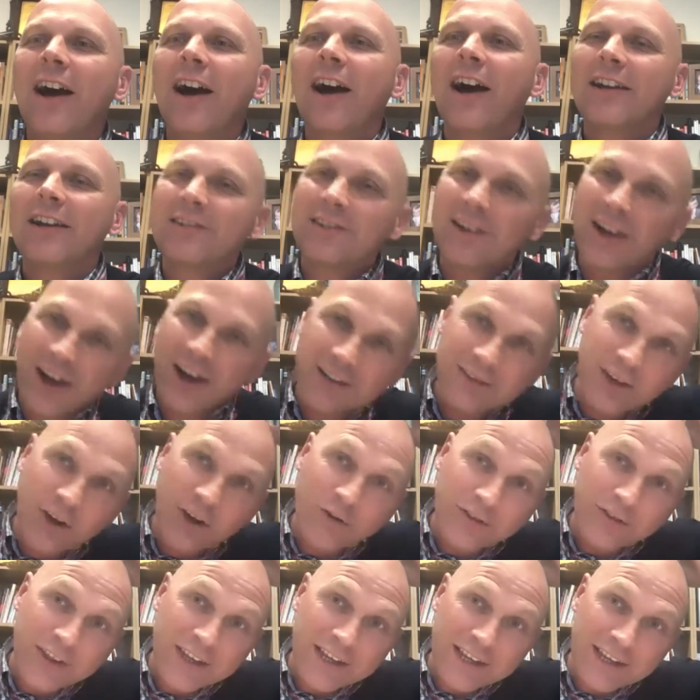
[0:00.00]
I
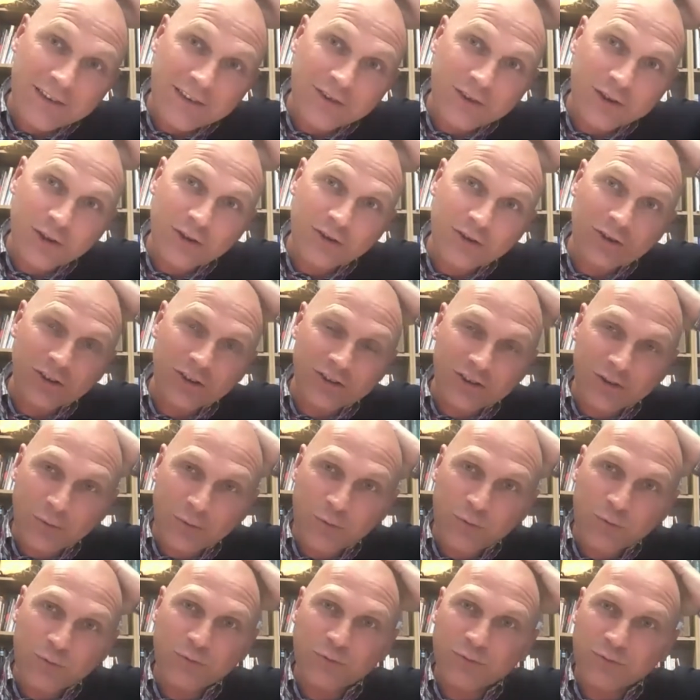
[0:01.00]
don't think it's good
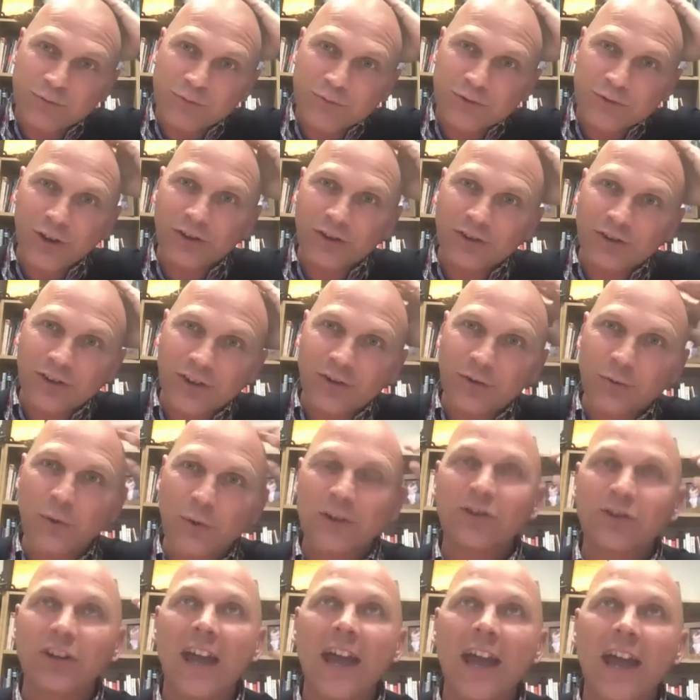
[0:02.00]
just to
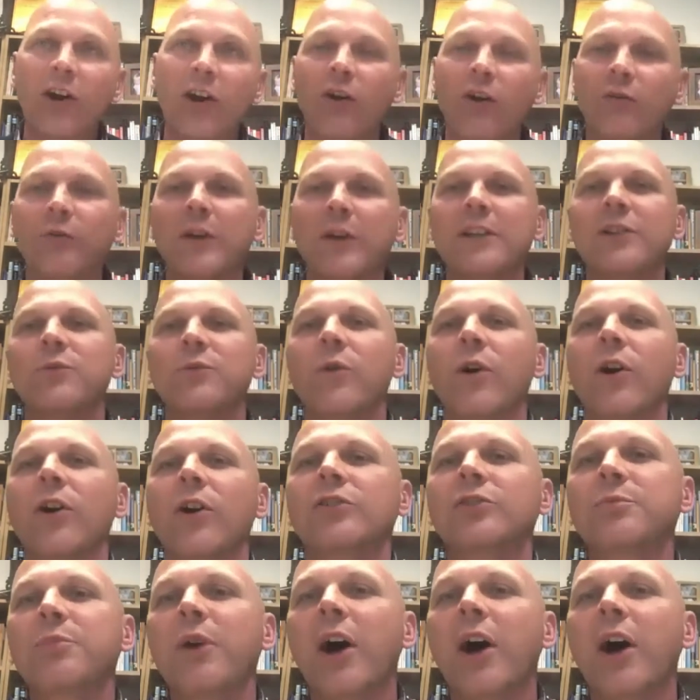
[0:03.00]
switch your head off when you watch,